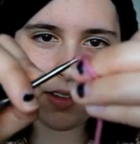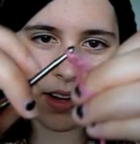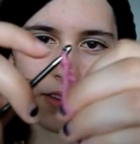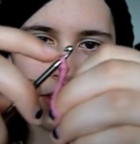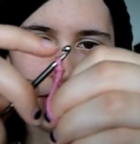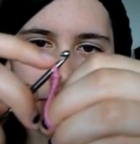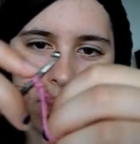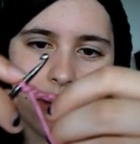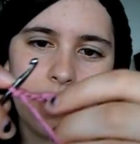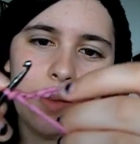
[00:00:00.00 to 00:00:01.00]
whatever you
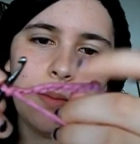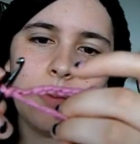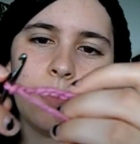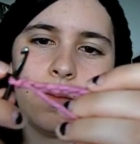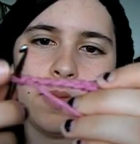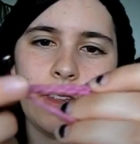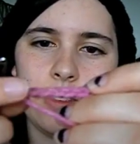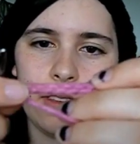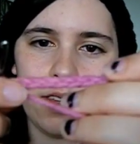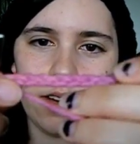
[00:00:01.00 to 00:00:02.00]
wanted.
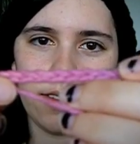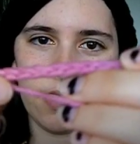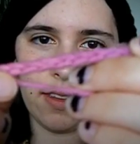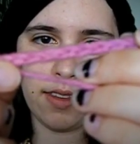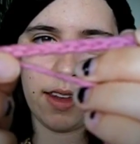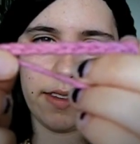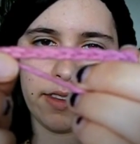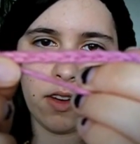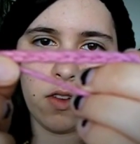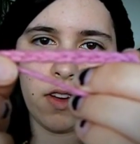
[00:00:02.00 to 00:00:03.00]
So there's this
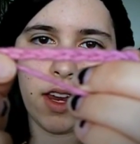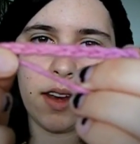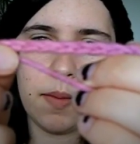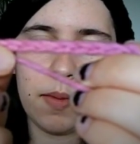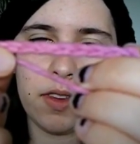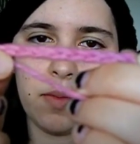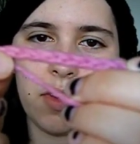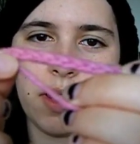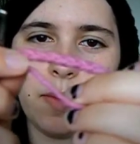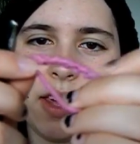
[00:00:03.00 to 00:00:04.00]
nice little chain. It's
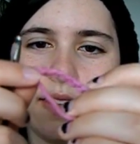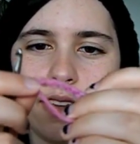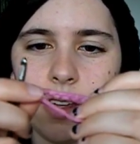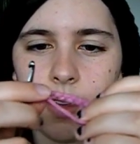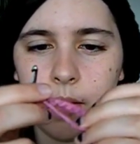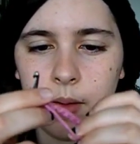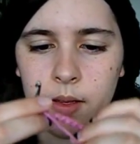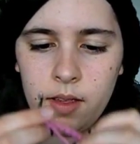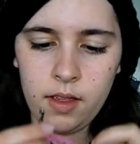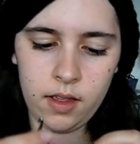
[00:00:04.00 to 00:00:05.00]
pretty basic.
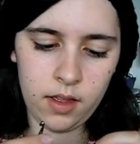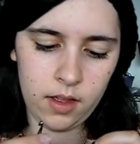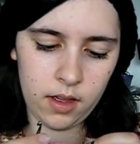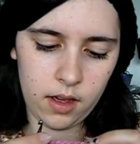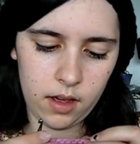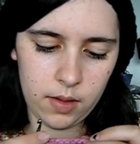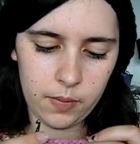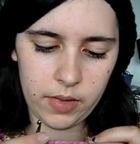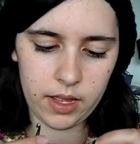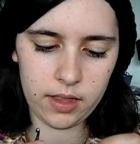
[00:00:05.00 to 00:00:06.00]

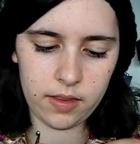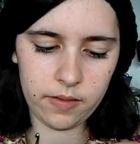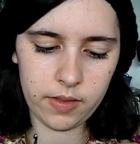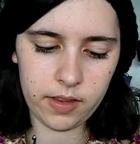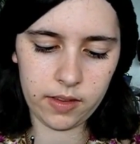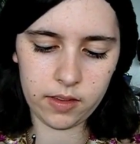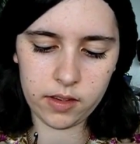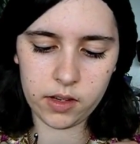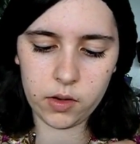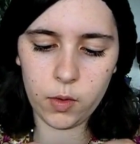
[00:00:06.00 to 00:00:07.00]
And this
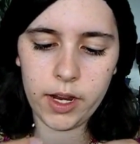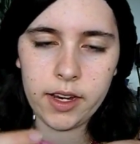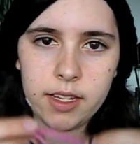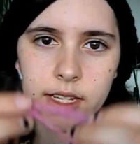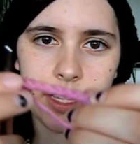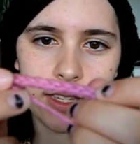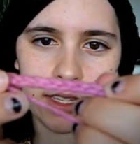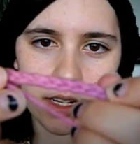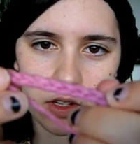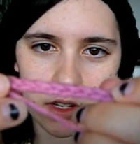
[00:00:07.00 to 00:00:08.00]
is a good way to see the
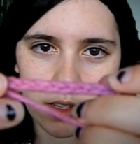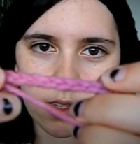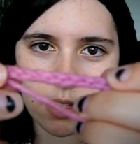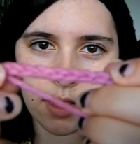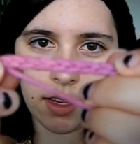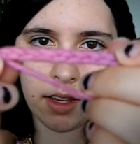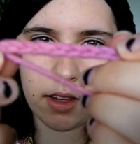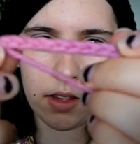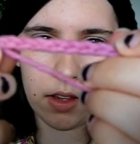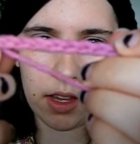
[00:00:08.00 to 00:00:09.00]
stitches.
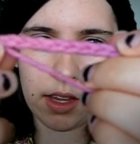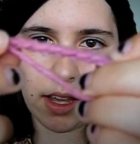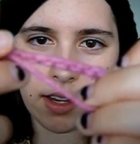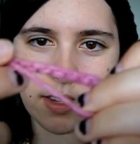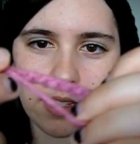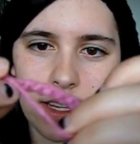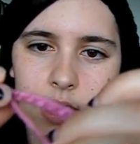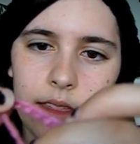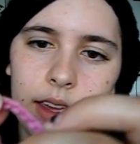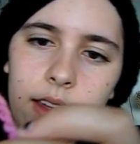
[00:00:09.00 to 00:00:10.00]
You can kind of
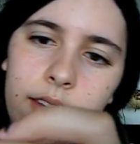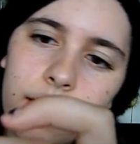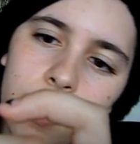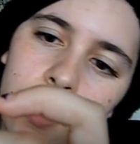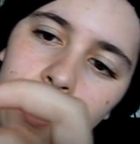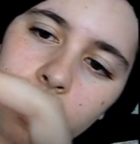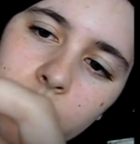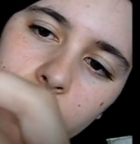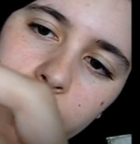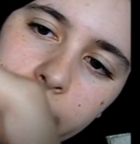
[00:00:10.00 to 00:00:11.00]
see that
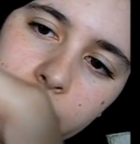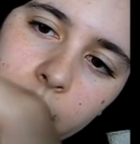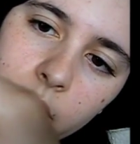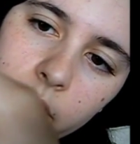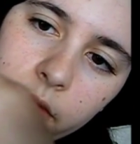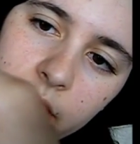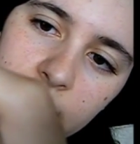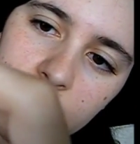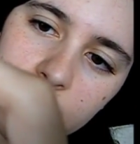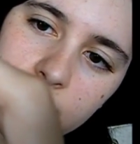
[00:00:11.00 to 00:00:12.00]
they're like little
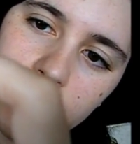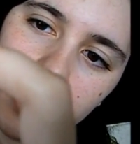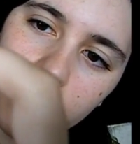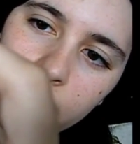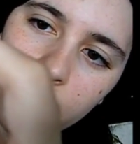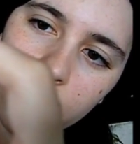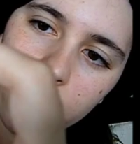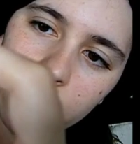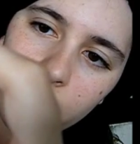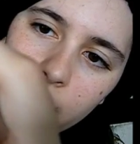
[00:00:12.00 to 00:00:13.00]
V's.
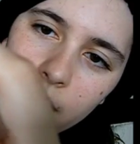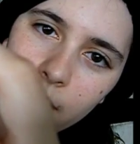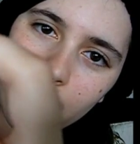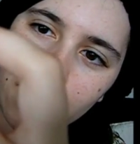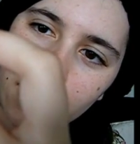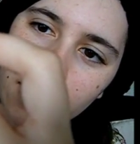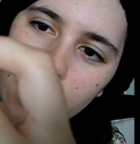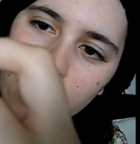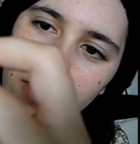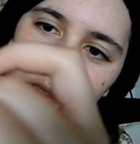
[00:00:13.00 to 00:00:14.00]
Here's a V,
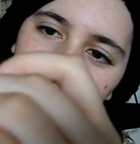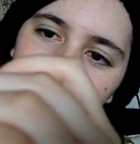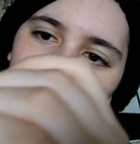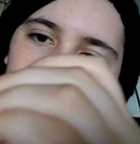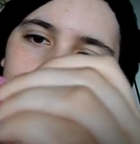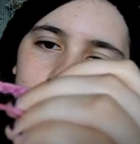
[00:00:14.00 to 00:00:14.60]
here's a V.